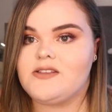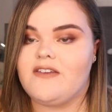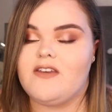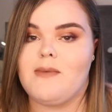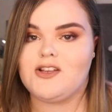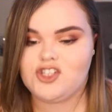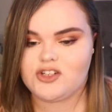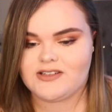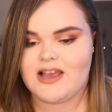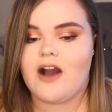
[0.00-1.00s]
so if you measure
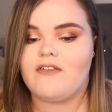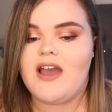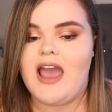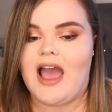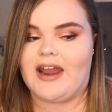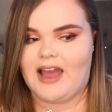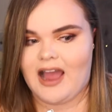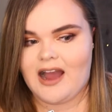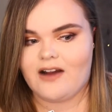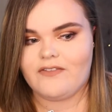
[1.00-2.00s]
yourself and
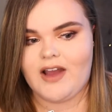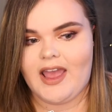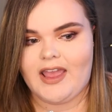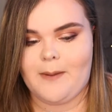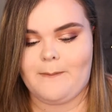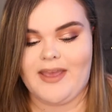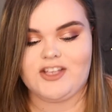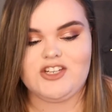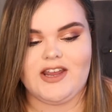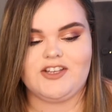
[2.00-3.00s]
have a
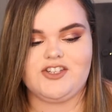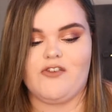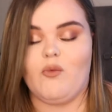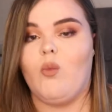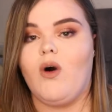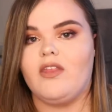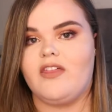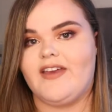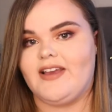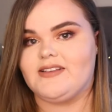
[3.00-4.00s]
picture next to you of what the
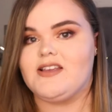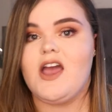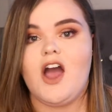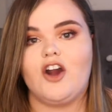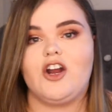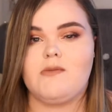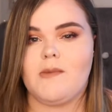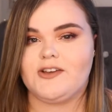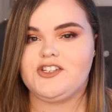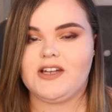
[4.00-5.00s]
things are going to be
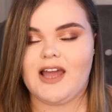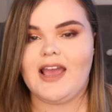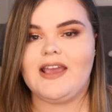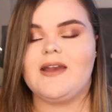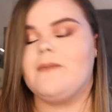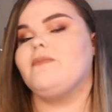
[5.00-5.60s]
measured like,